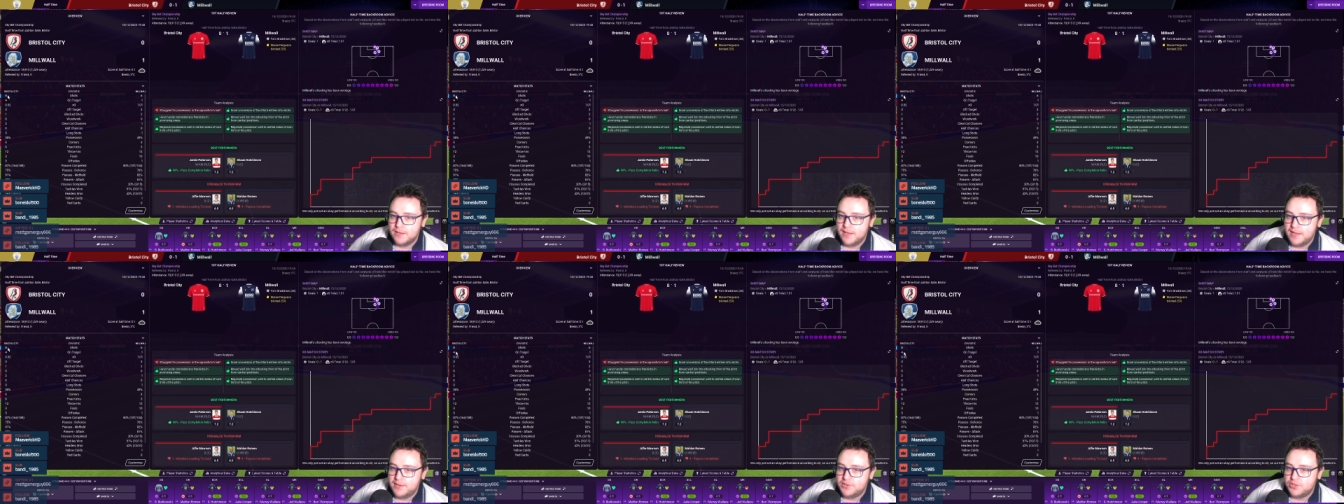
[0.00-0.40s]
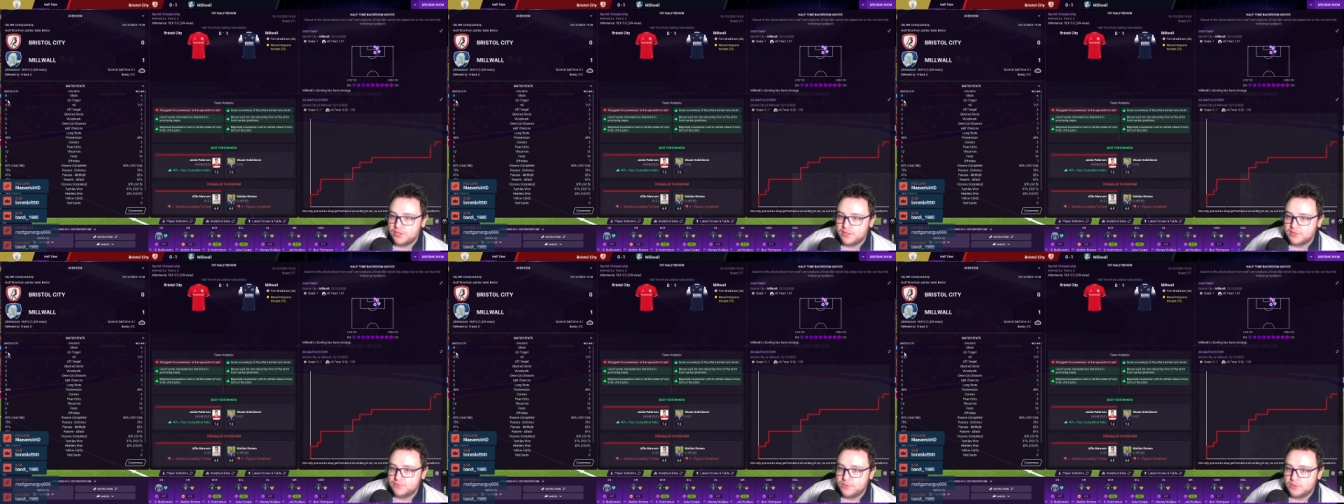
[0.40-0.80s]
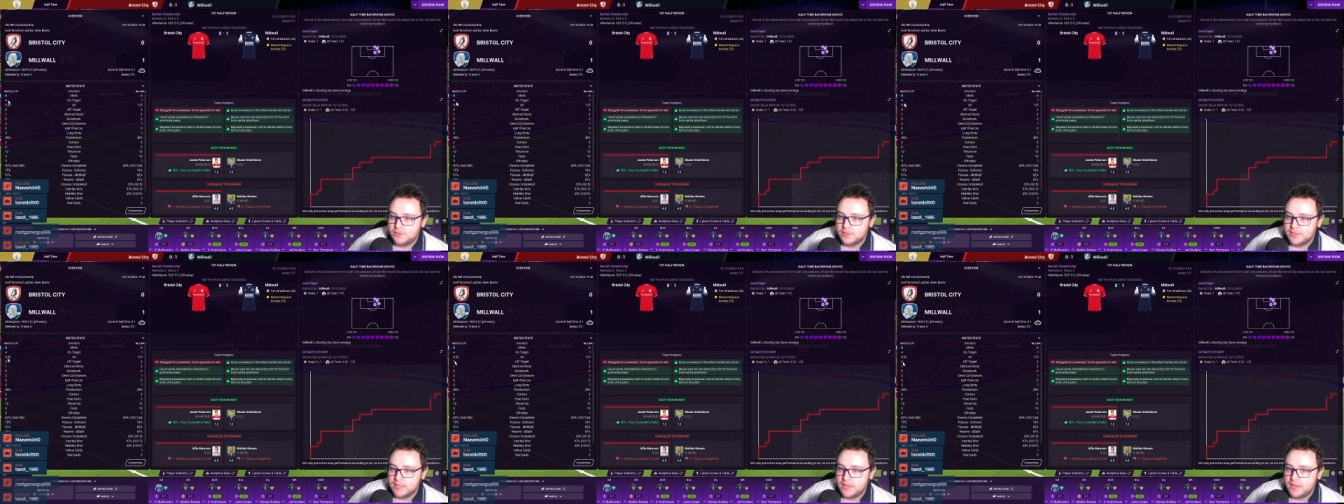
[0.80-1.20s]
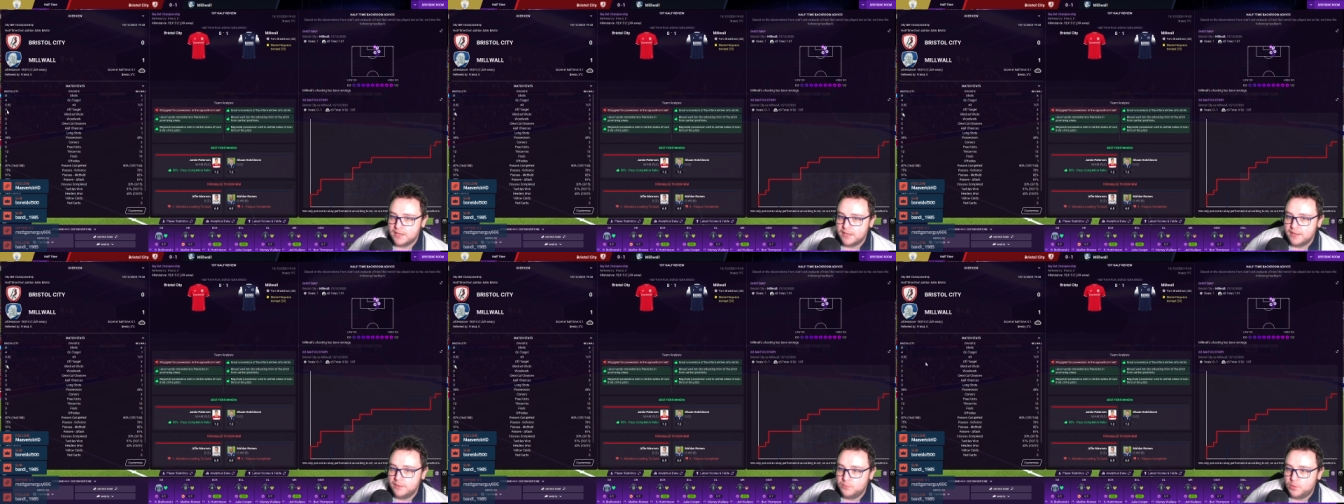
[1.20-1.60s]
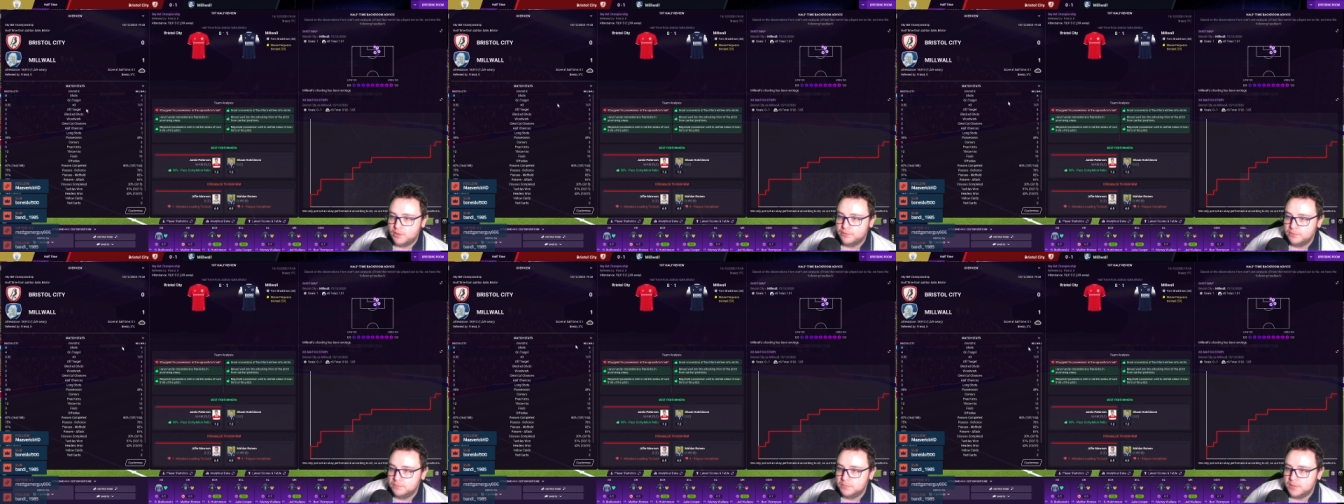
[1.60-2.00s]
Eight shots, four on target, one
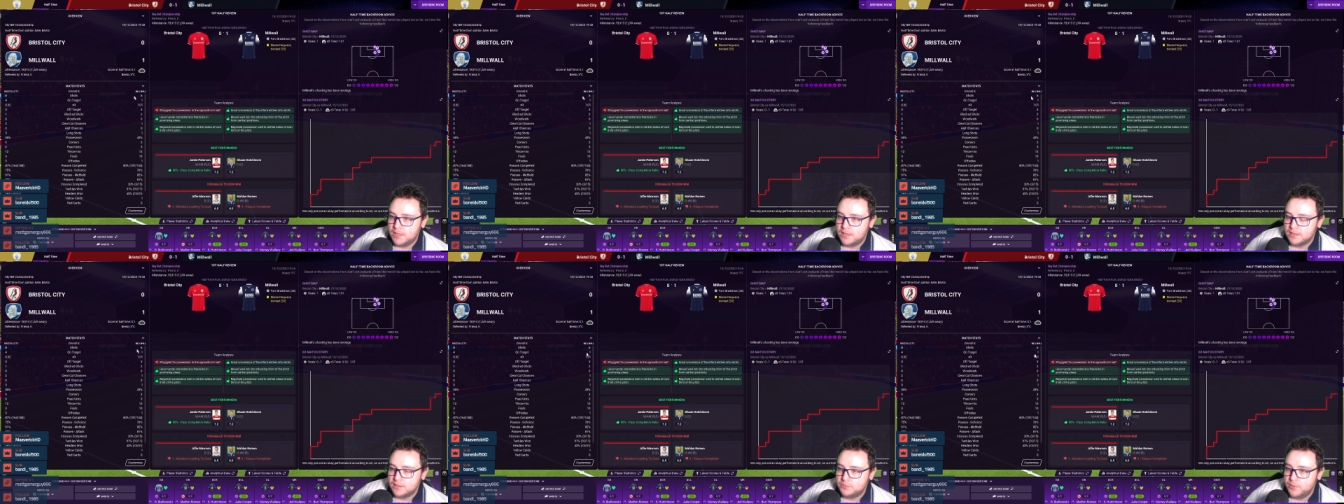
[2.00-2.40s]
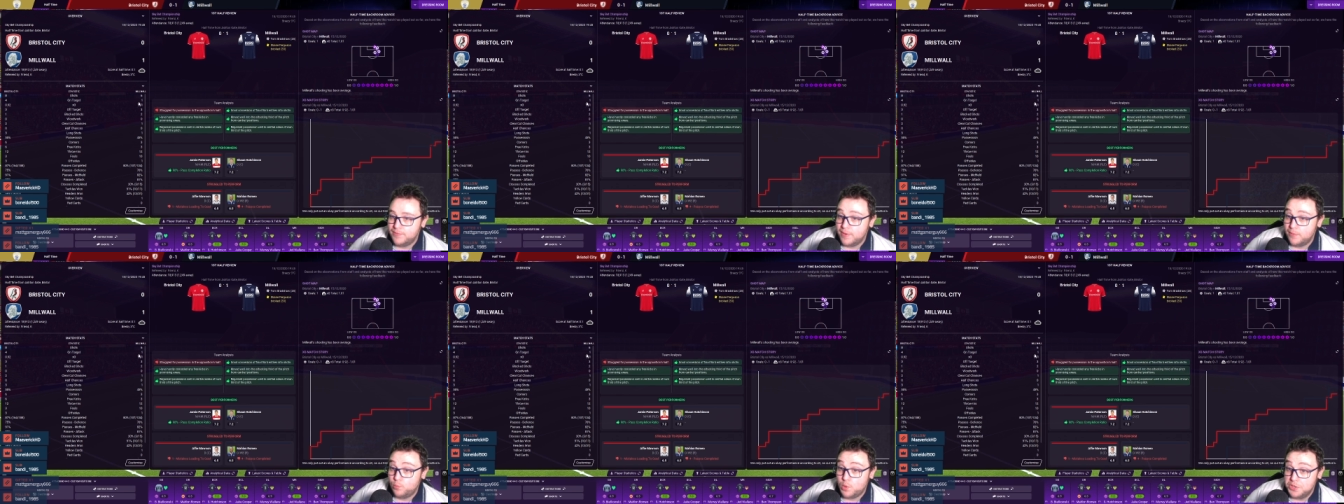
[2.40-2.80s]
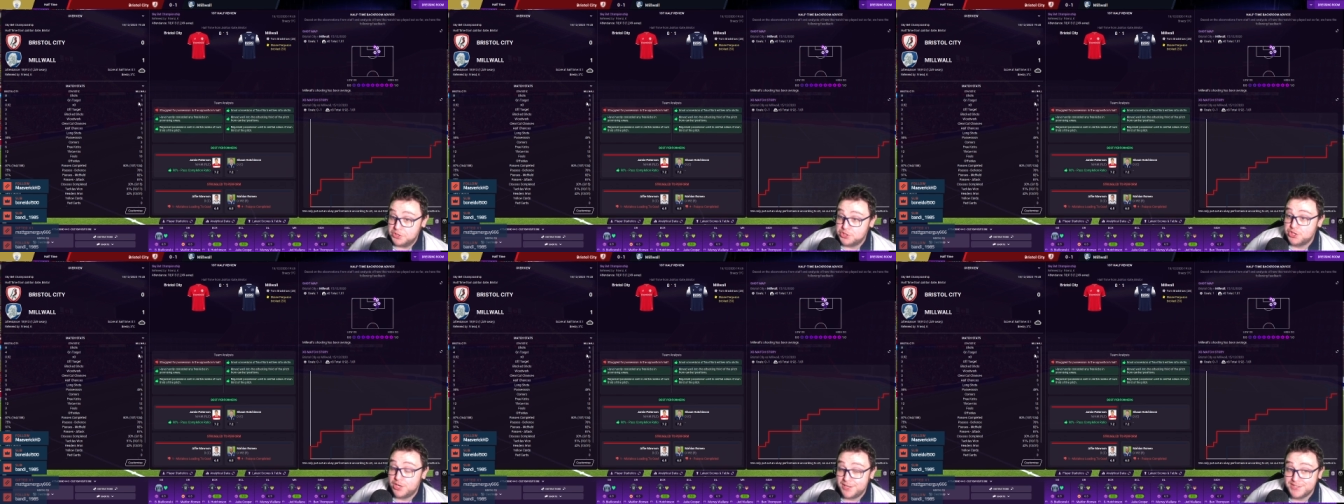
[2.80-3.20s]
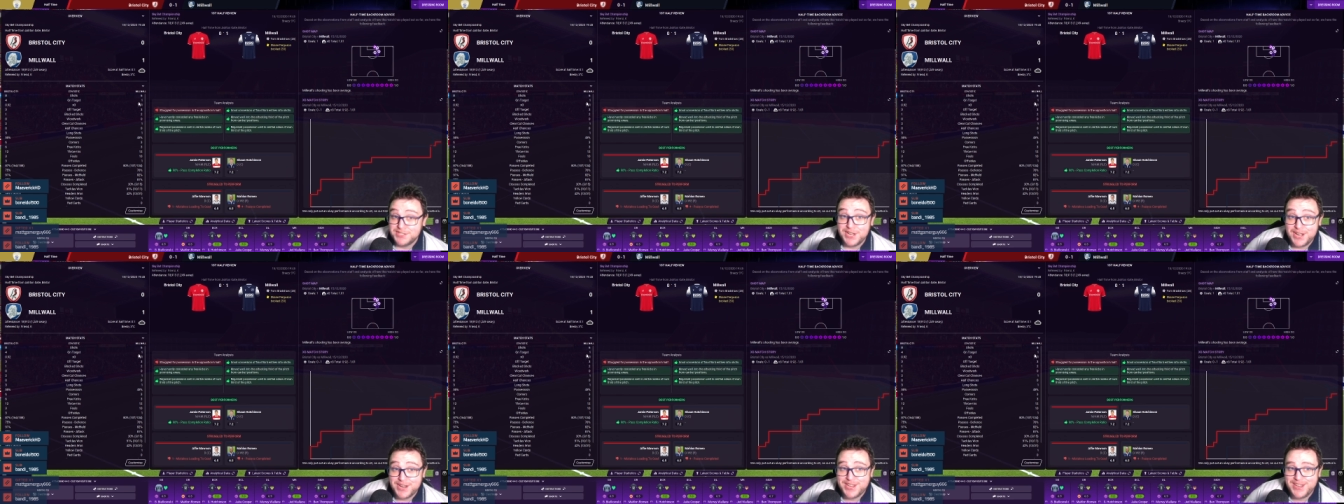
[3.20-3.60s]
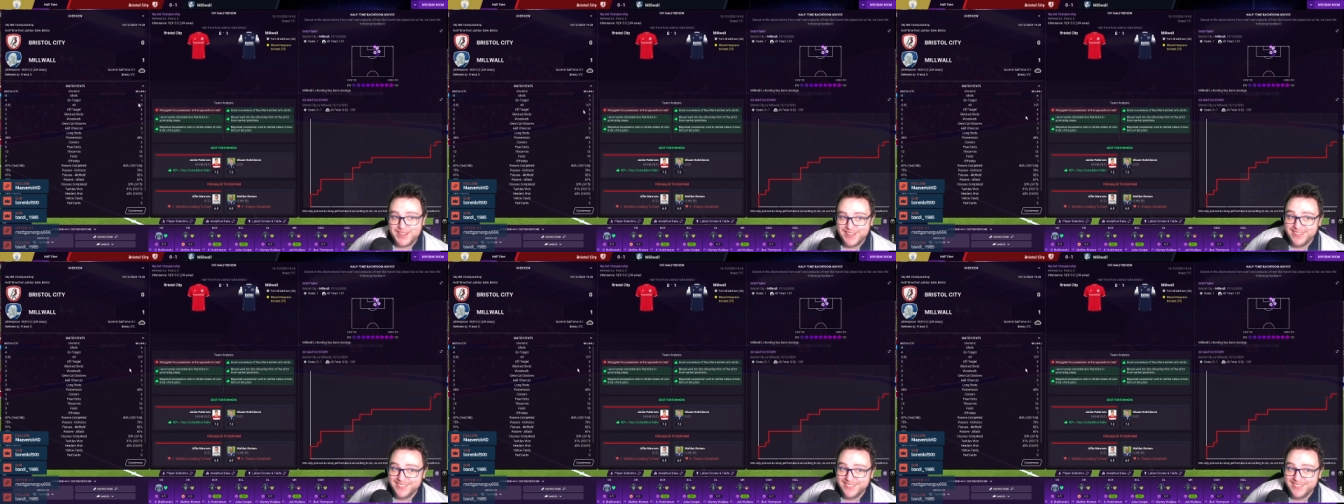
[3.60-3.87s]
of them blocked. We've had one shot on target.